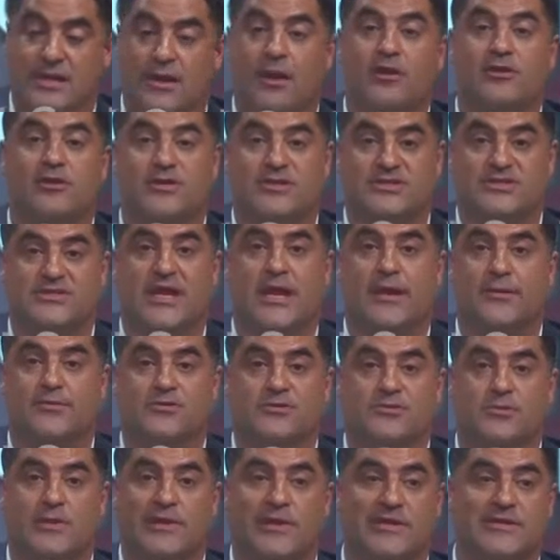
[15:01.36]
they are the
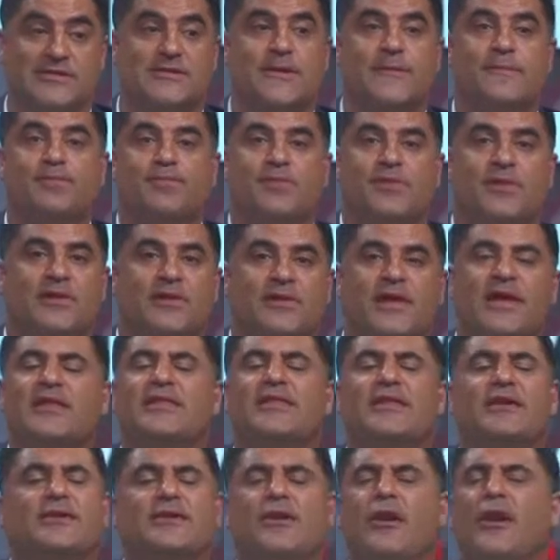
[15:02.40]
establishment, is they
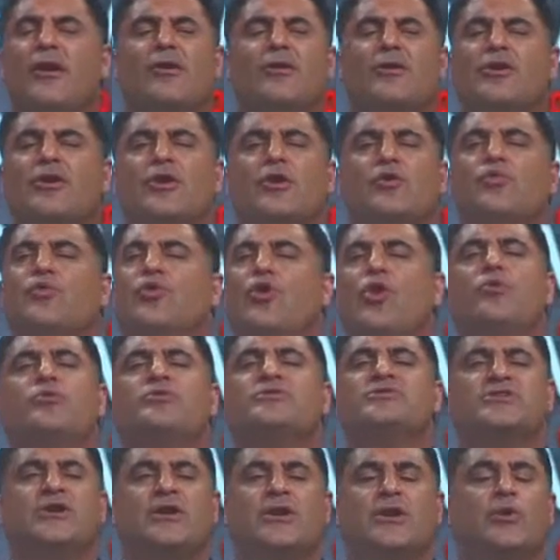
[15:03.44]
think, no, no, no, we're
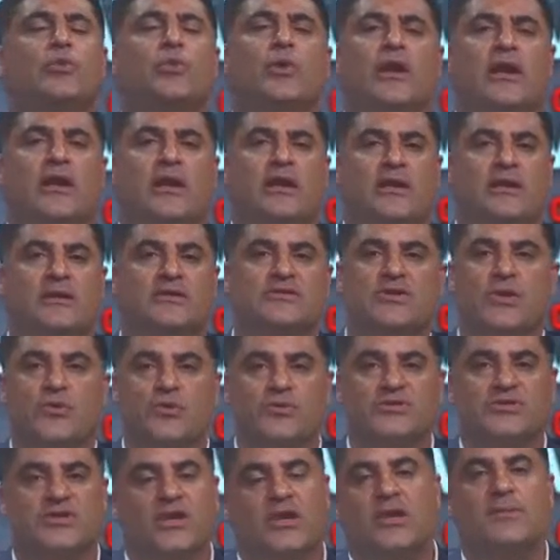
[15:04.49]
always going to win. It's
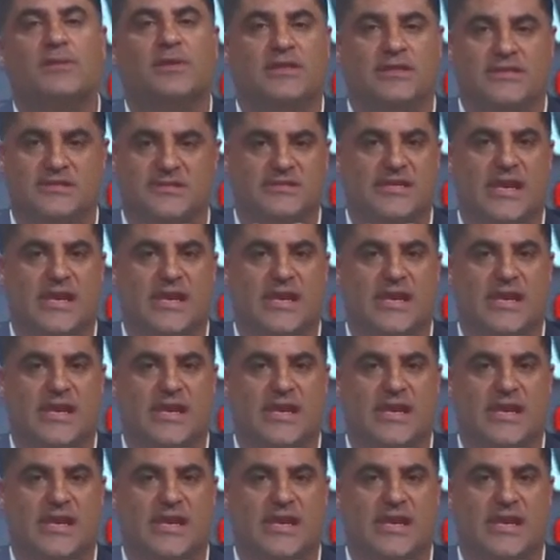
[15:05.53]
always going to be the